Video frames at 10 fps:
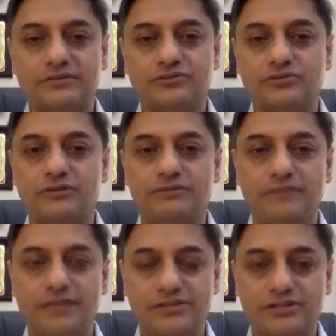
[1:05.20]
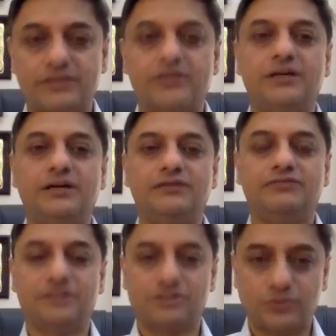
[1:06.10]
through a major
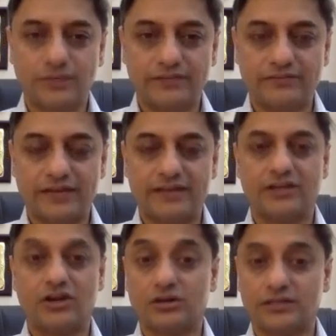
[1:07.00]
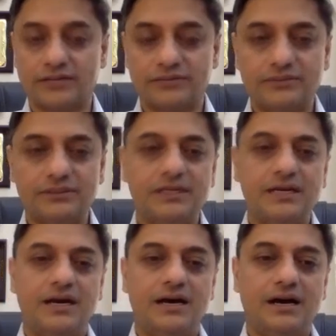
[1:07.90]
first wave and a lockdown
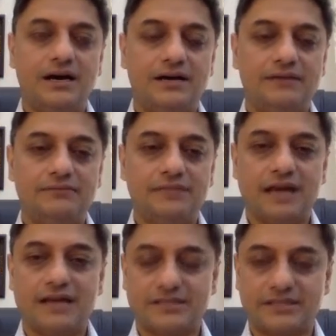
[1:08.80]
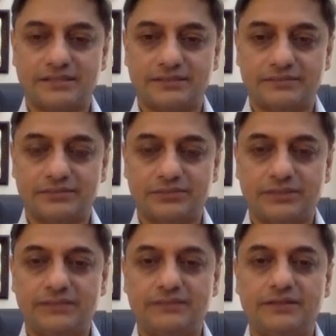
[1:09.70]
last year
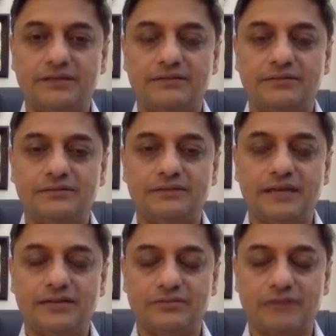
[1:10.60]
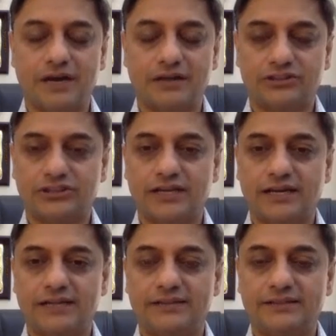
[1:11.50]
between end of March
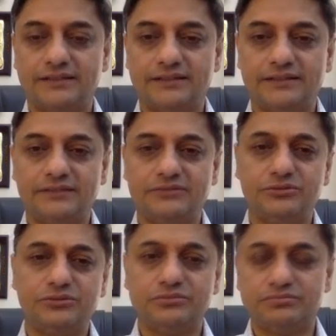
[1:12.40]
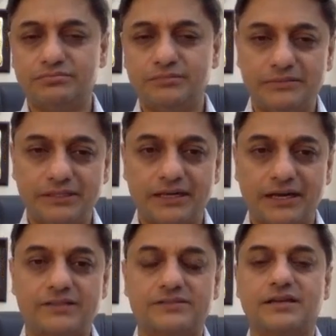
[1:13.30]
and into maybe
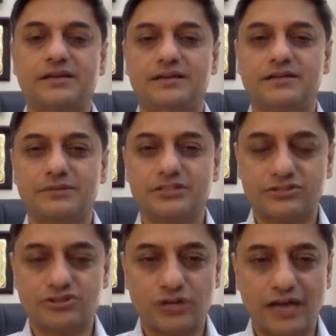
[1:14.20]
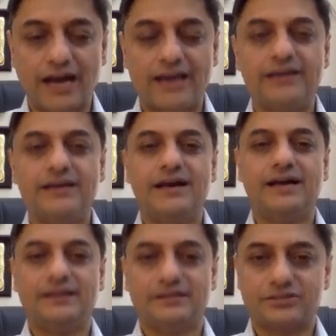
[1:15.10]
as much as July, and
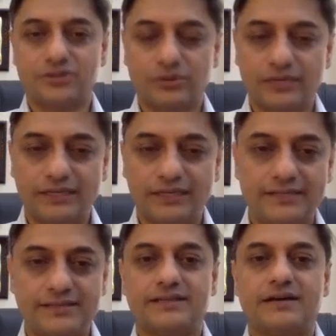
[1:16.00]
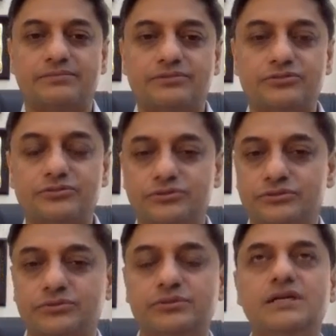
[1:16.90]
then slowly easing it up through
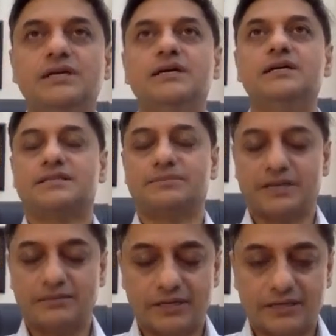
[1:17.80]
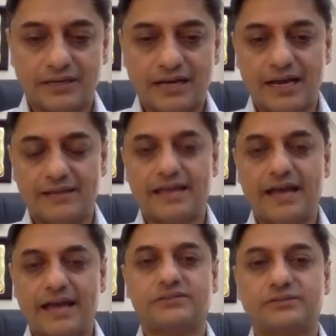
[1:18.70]
to September. And
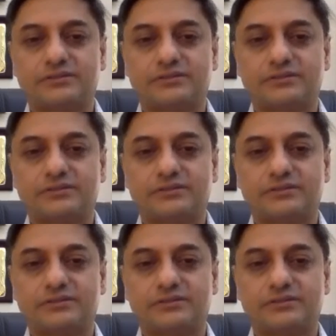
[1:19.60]
that